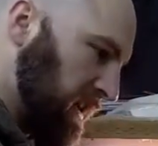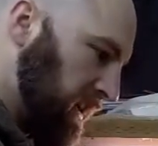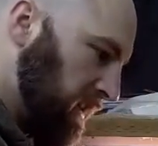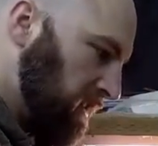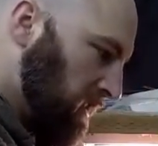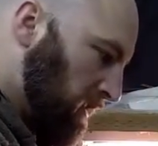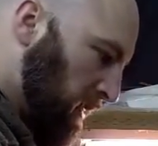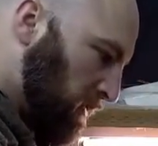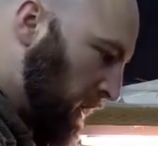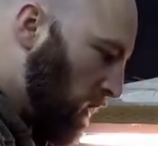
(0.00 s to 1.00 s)
I needed
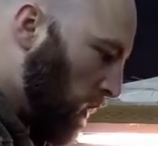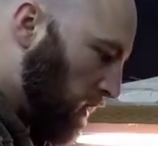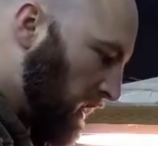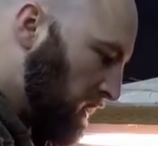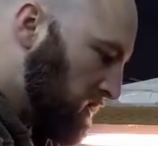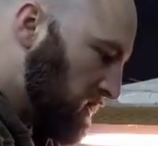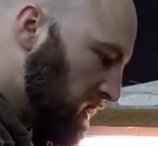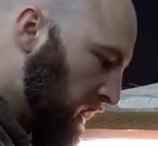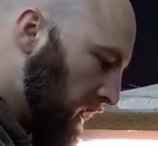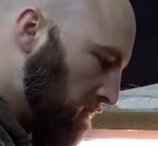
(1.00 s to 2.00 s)
a 3/4
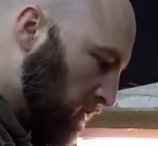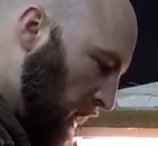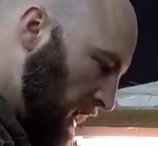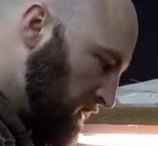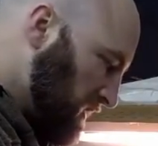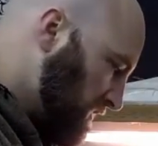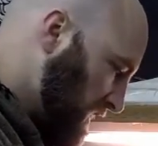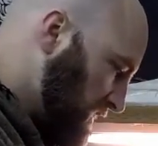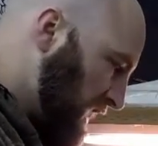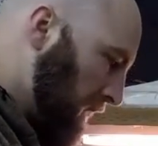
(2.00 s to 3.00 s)
inch riser
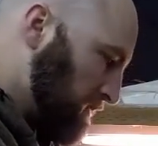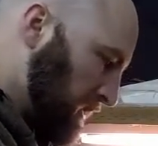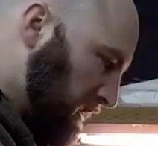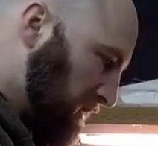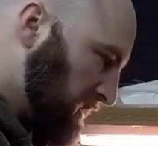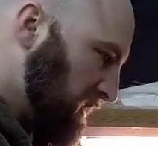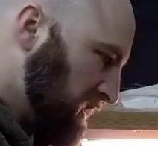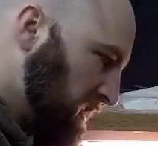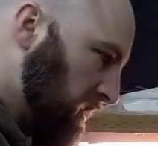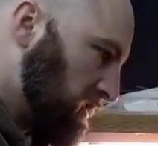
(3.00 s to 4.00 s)
that snaps onto my
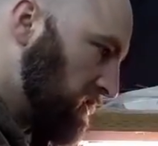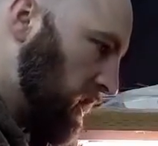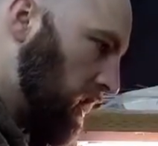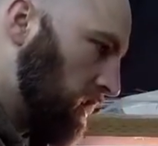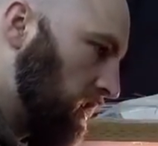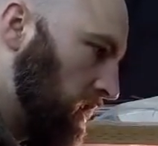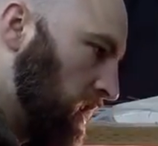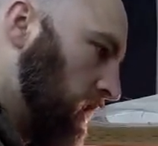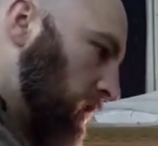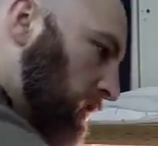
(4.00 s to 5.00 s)
CTR stock.
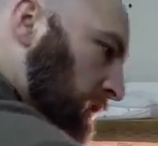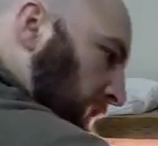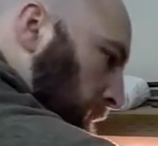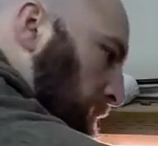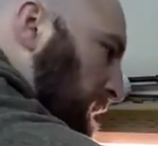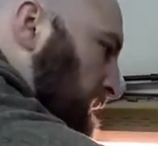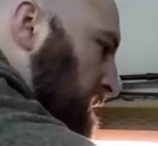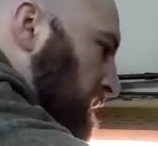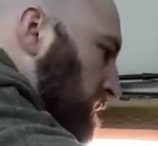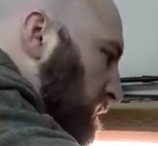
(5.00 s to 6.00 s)
You're going to need a
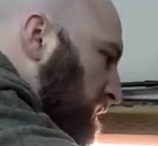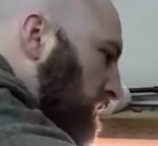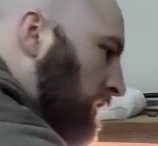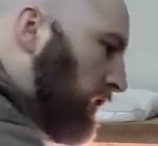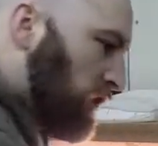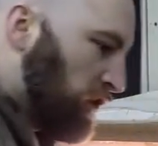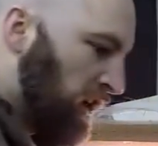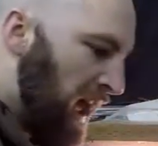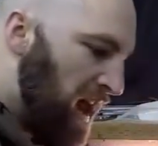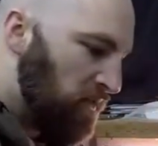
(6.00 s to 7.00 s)
piece of
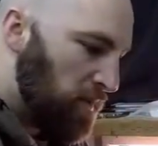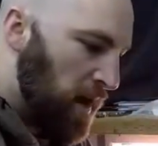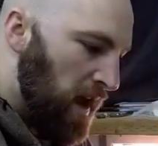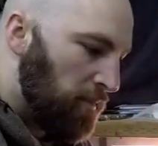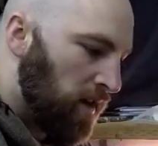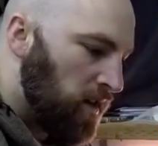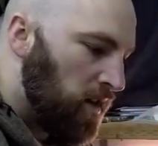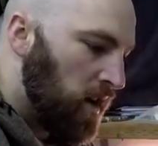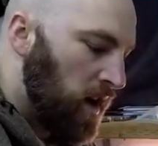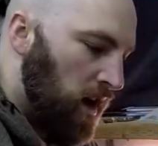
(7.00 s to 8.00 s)
good heavy paper.
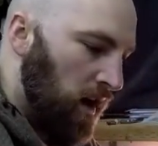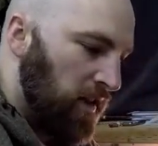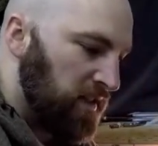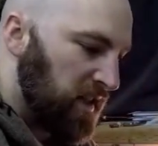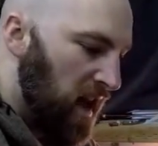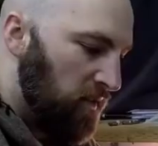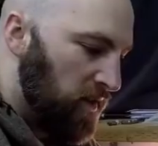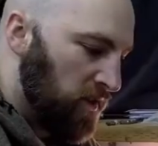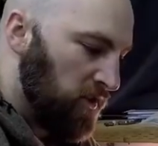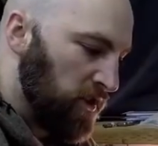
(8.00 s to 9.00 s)
This is
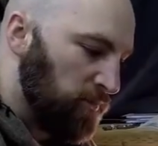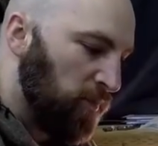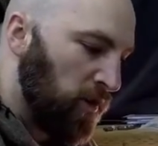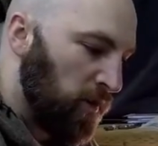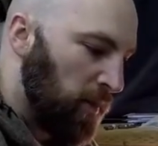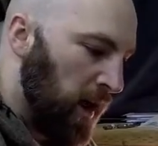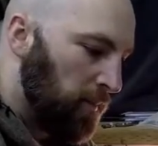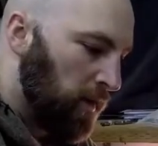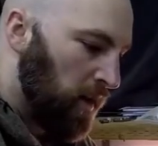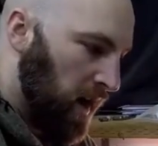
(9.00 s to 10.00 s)
heavier than just printer
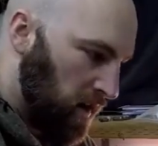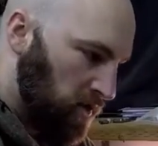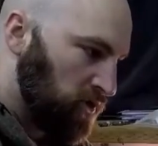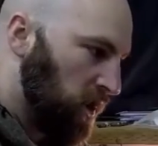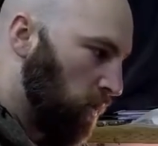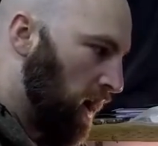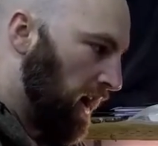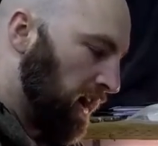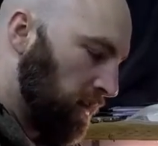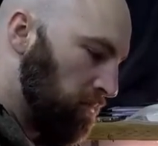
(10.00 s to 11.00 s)
paper, and I'll show you
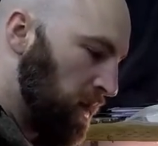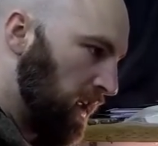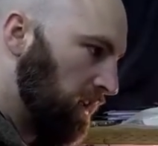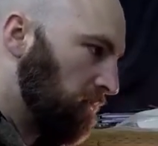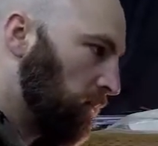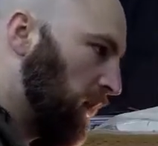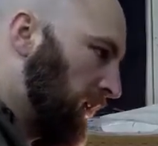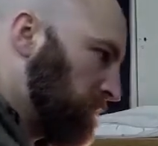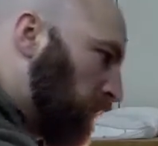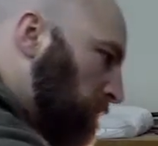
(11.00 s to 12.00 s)
why here in a minute, why
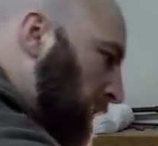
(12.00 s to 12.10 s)
that's more